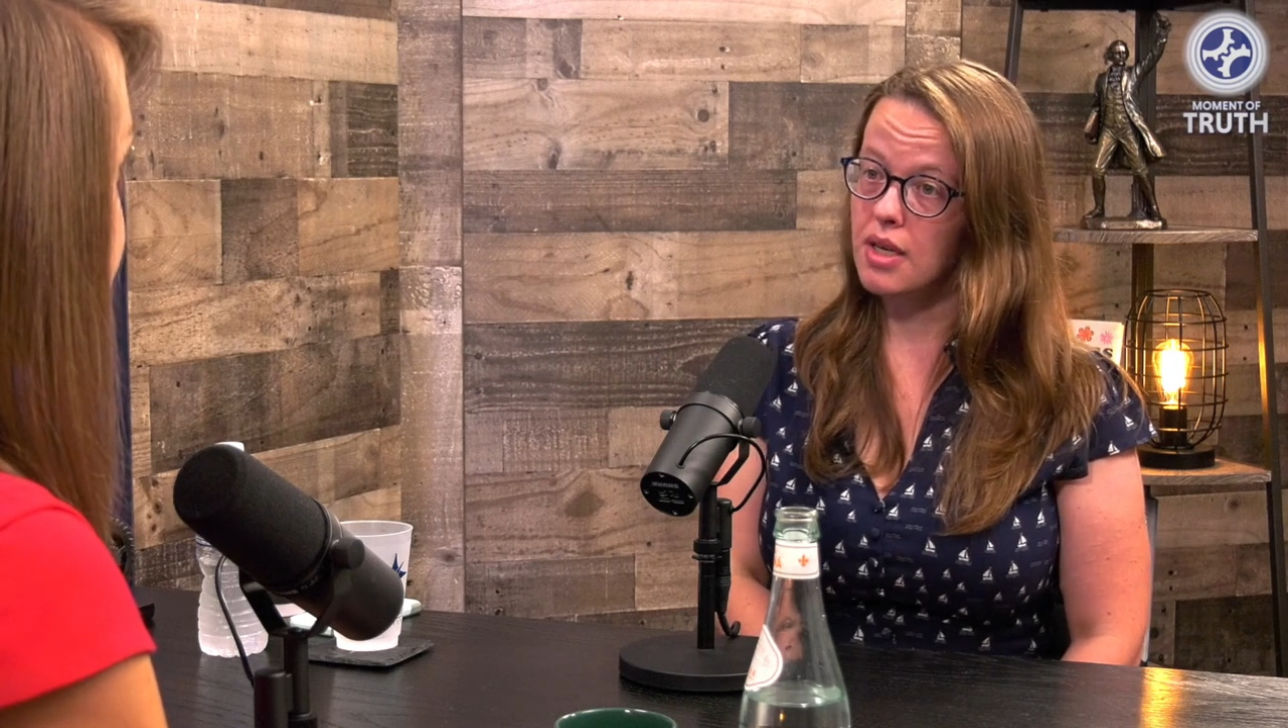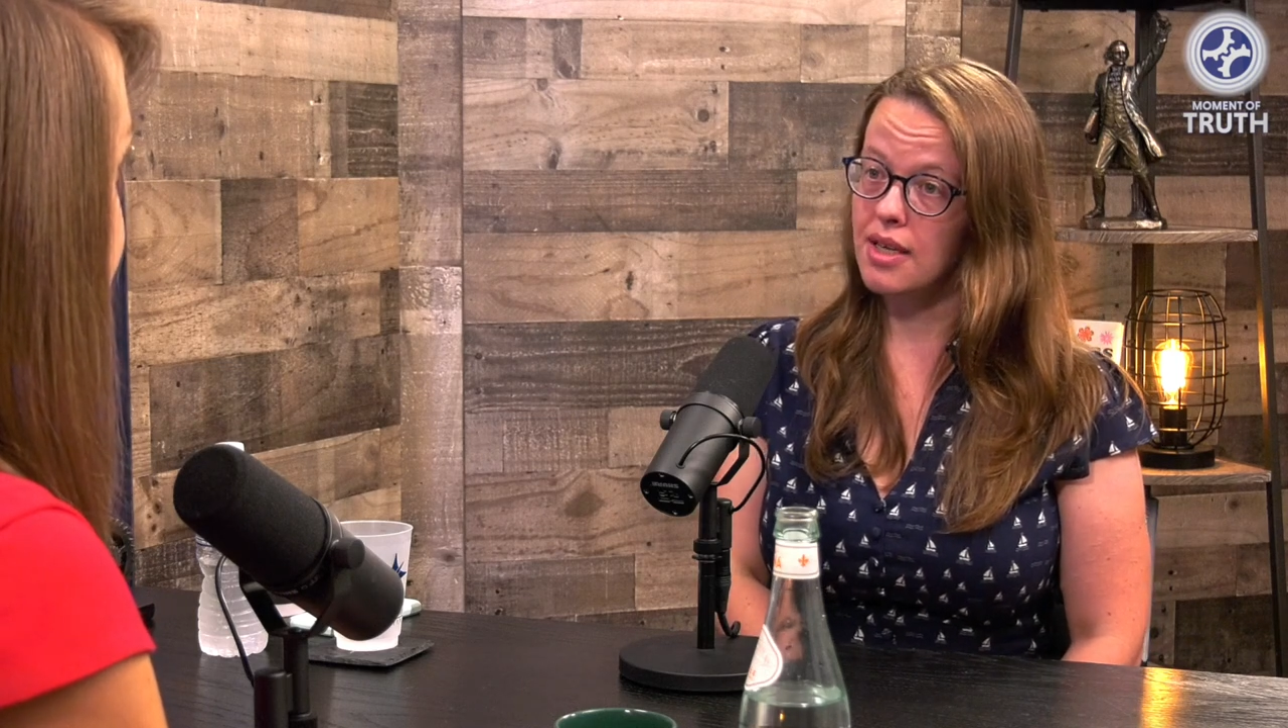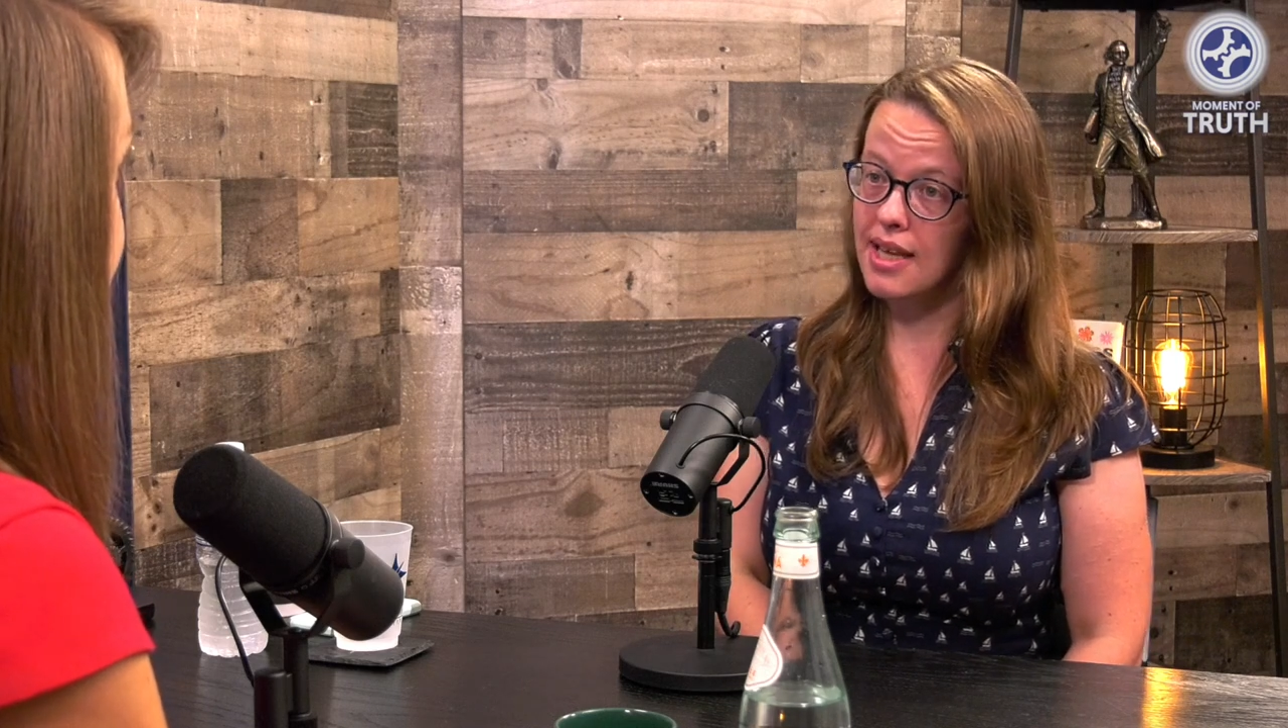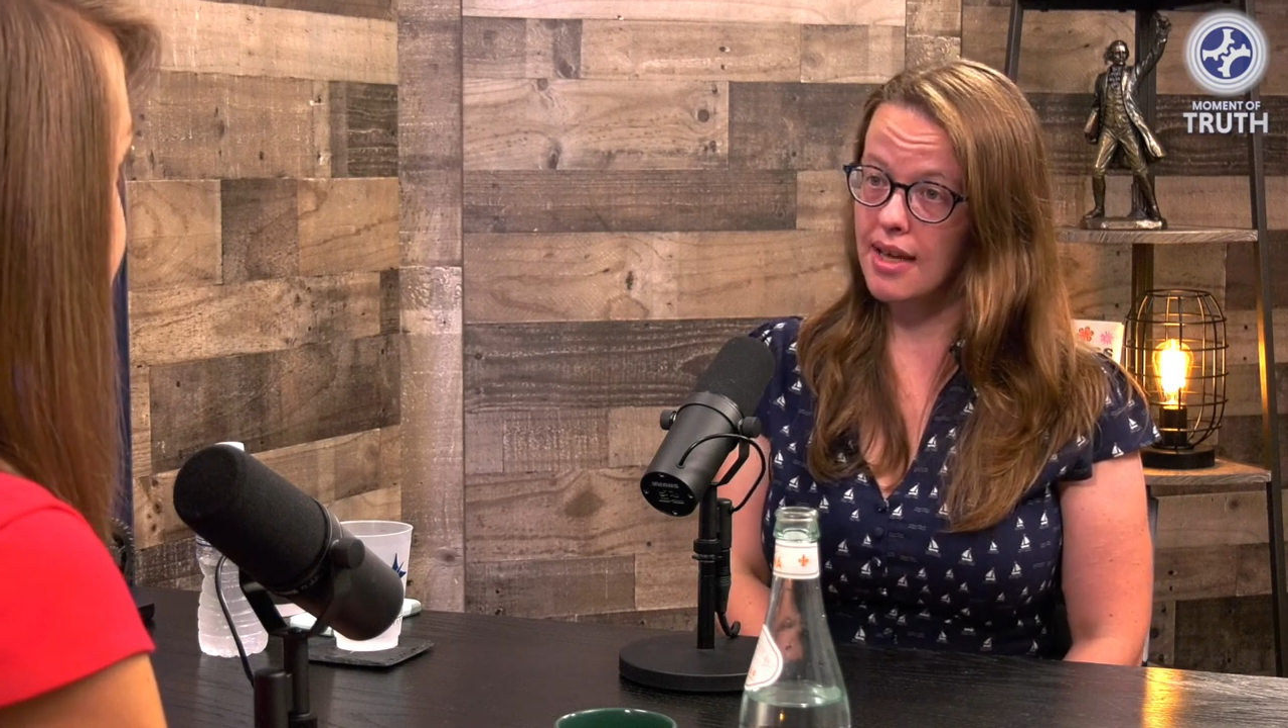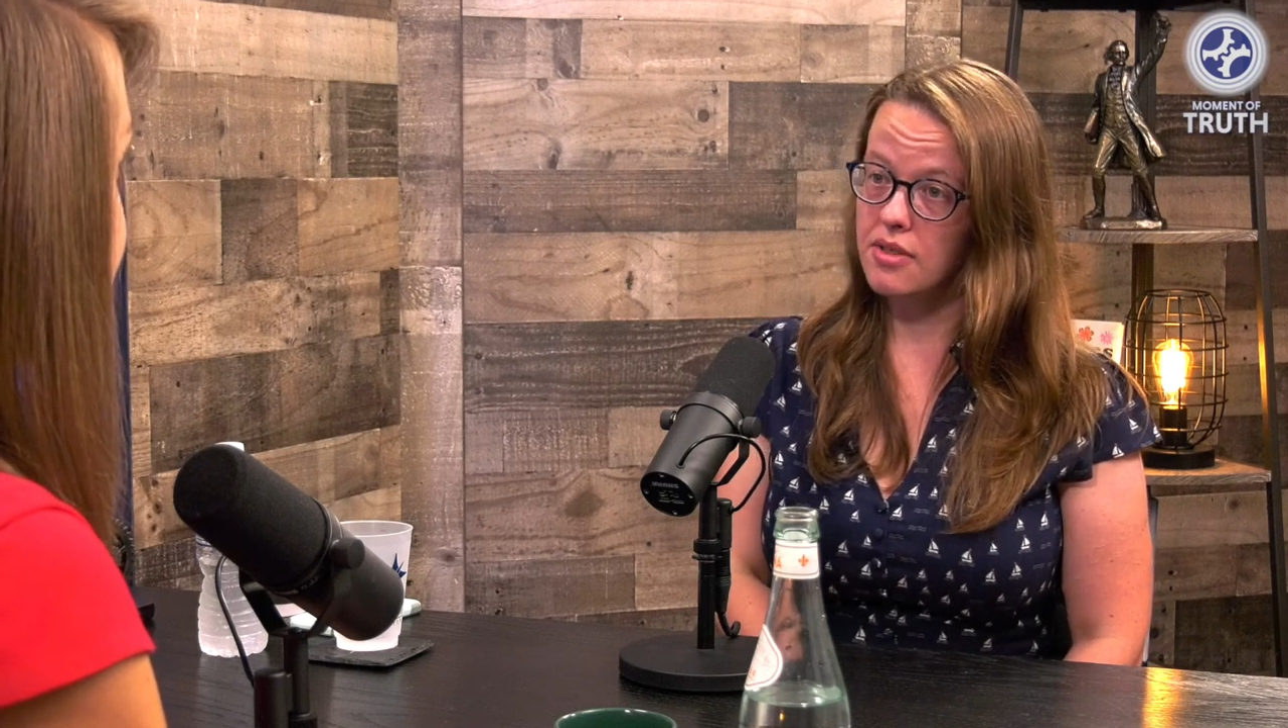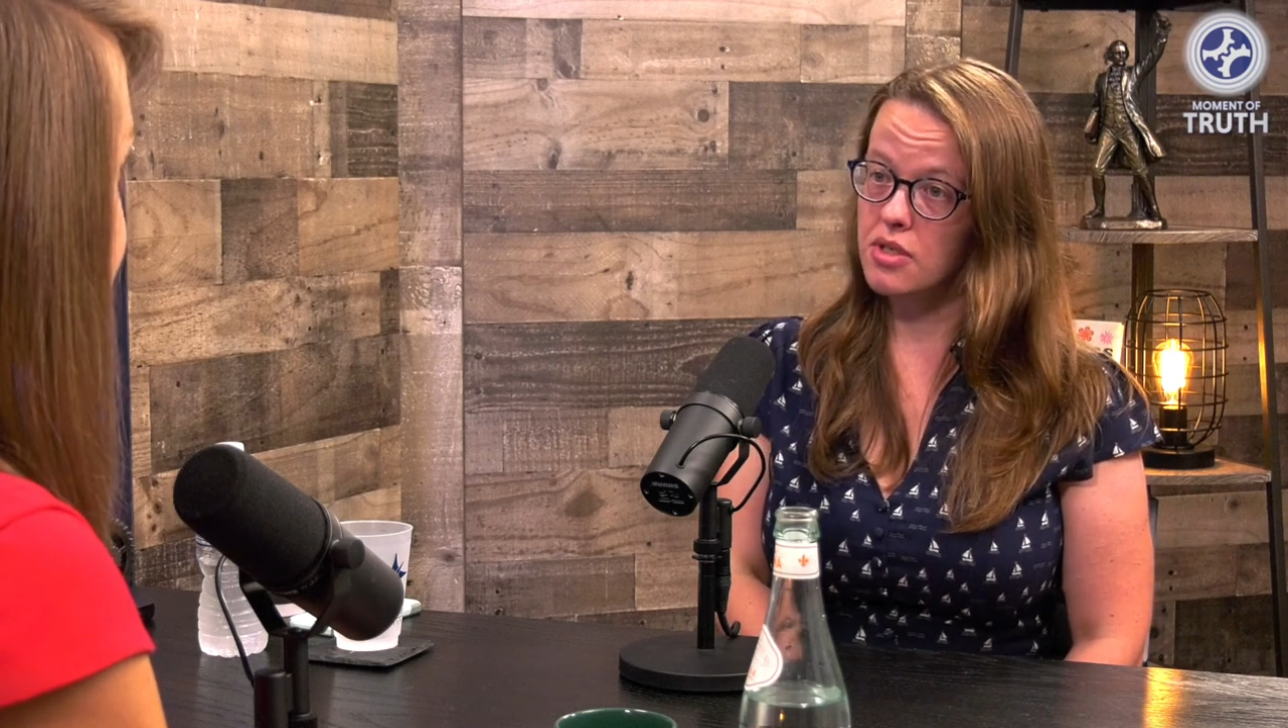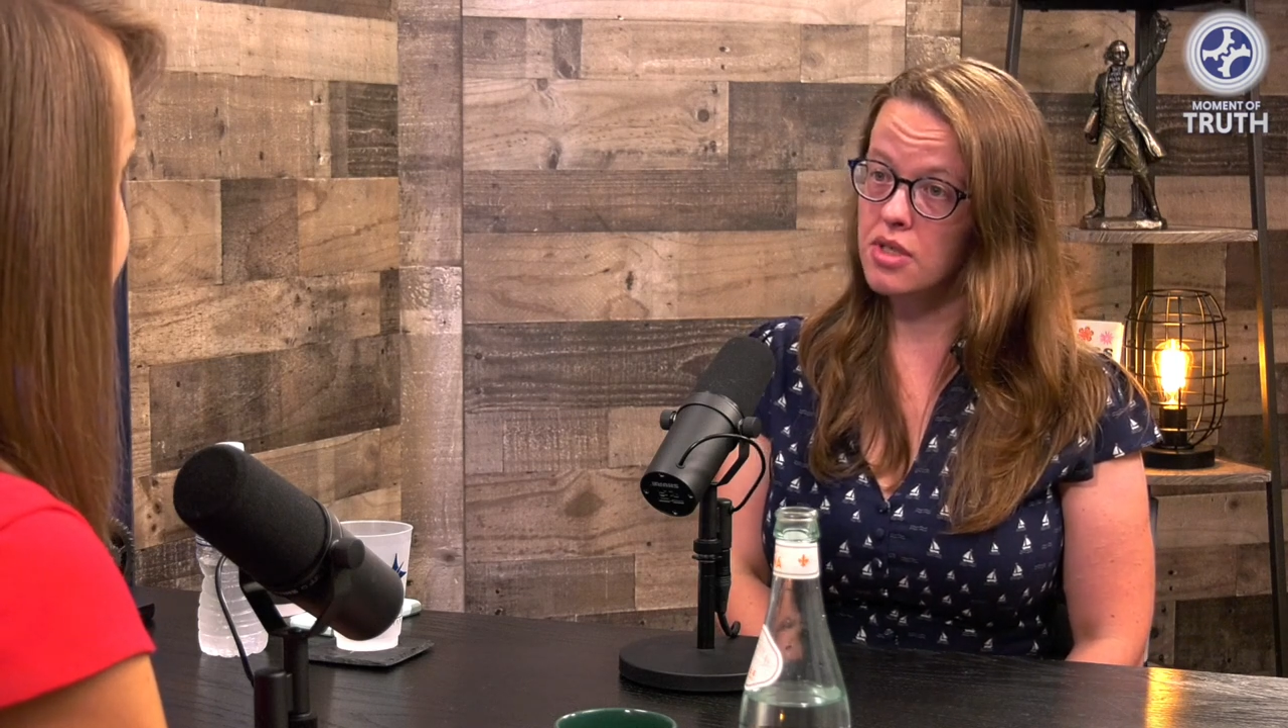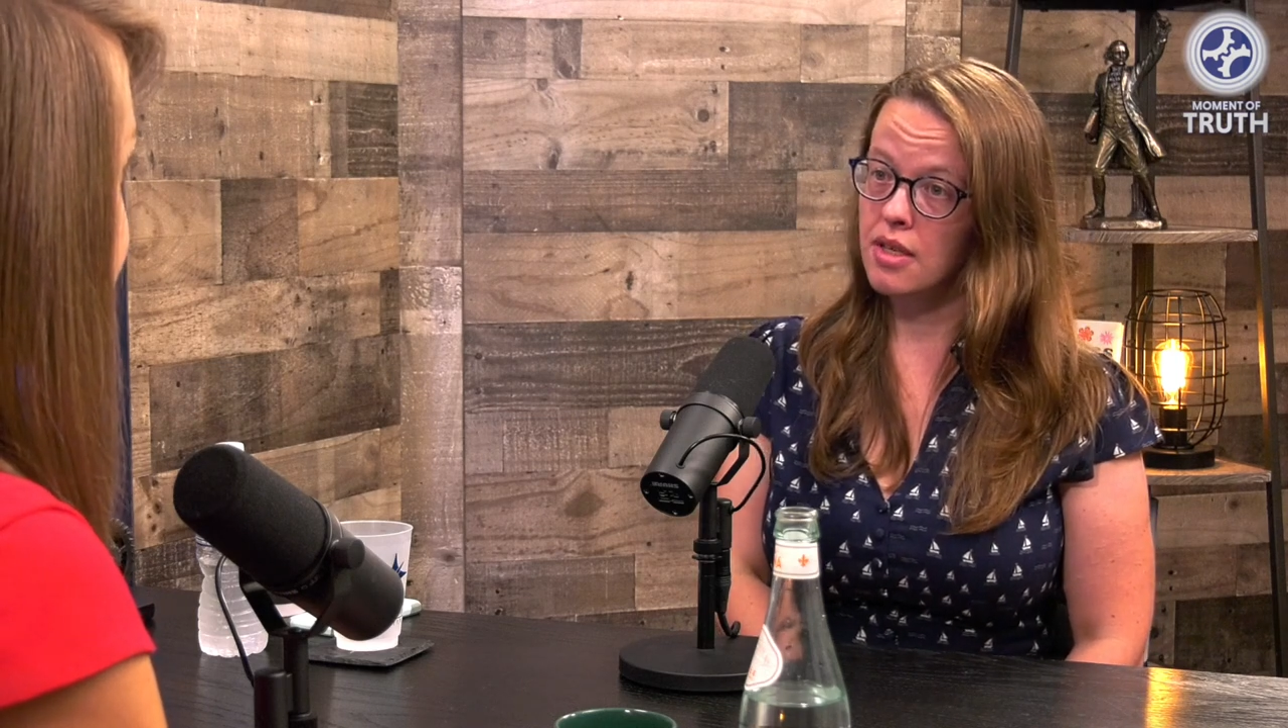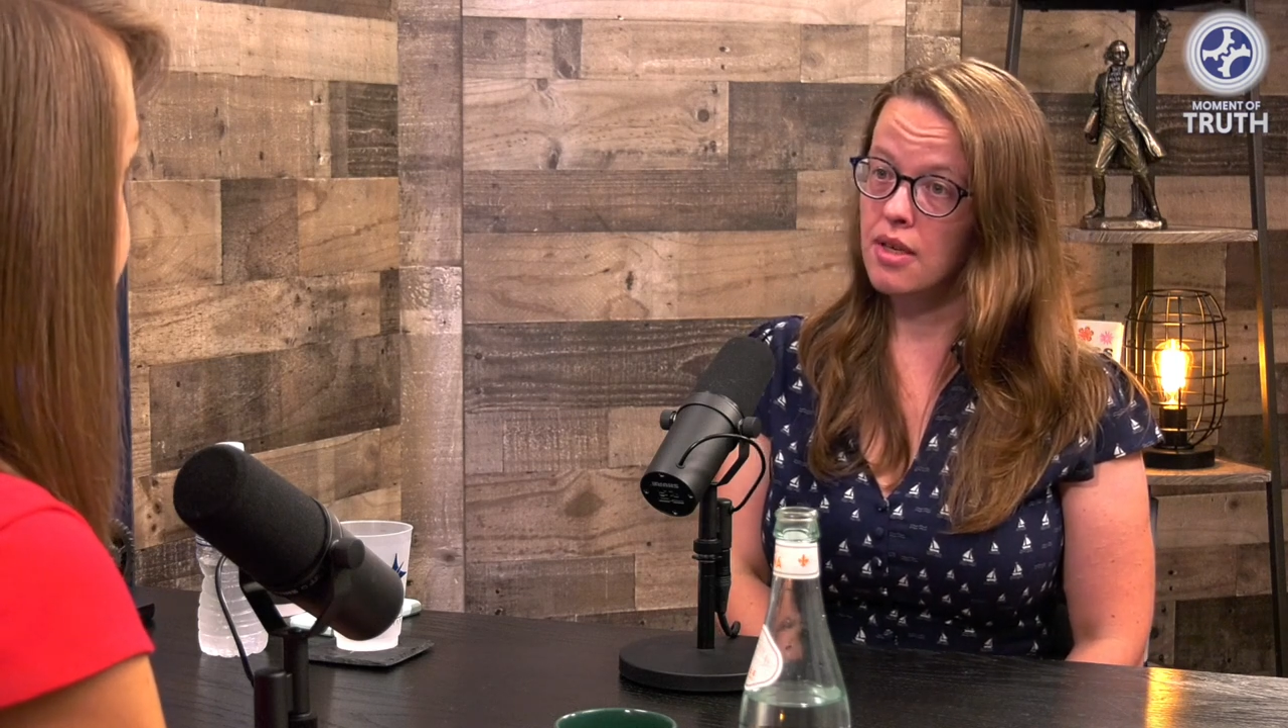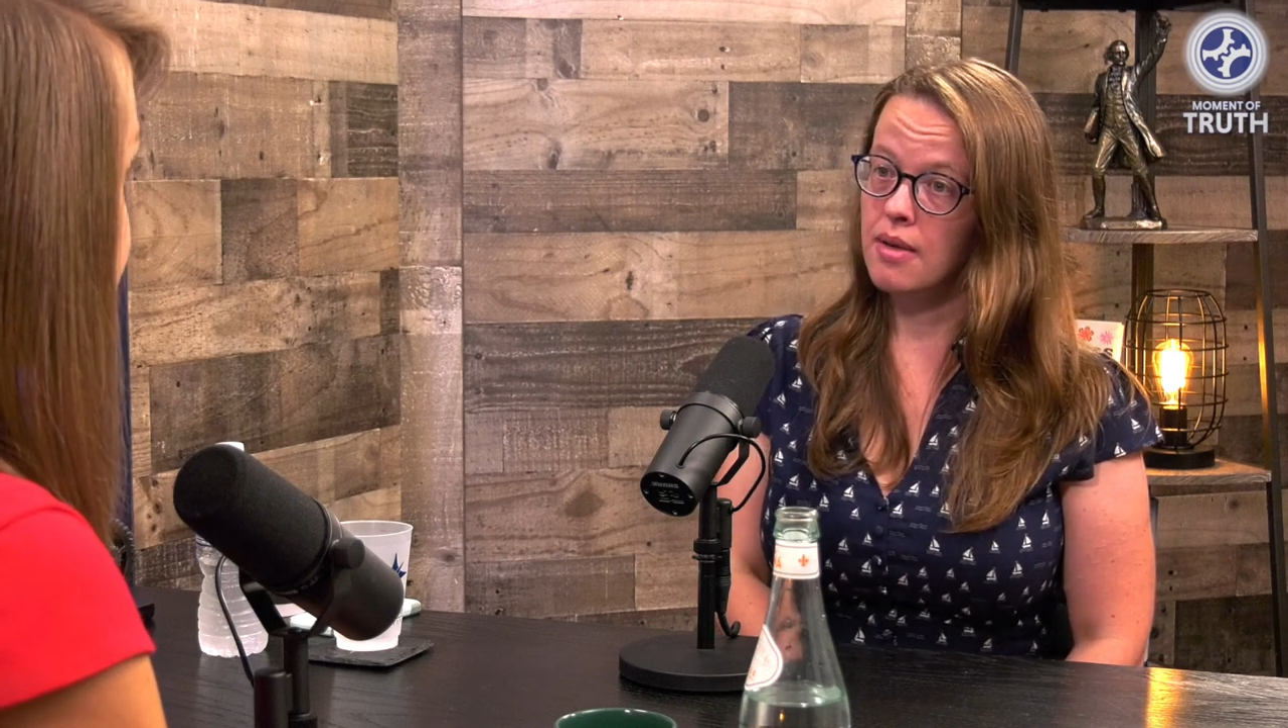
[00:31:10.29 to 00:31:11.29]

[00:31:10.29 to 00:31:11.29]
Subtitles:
against